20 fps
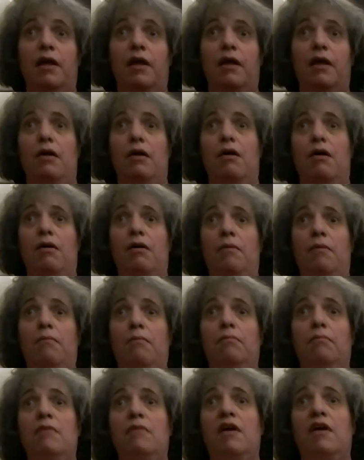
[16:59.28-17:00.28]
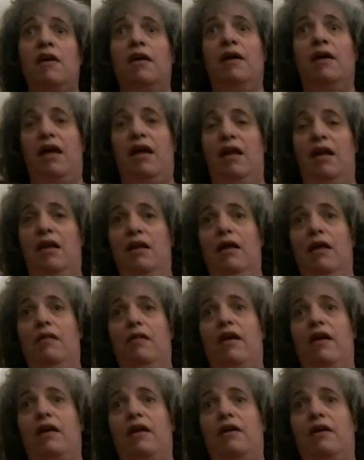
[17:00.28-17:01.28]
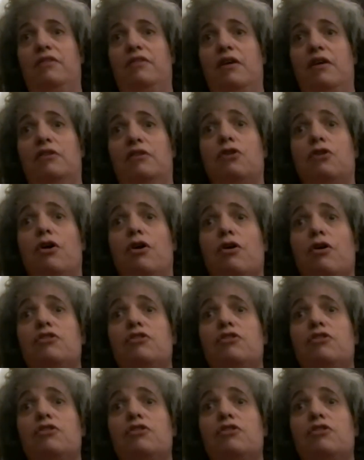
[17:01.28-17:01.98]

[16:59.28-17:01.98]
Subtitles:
Um, and it, like I said, it's hard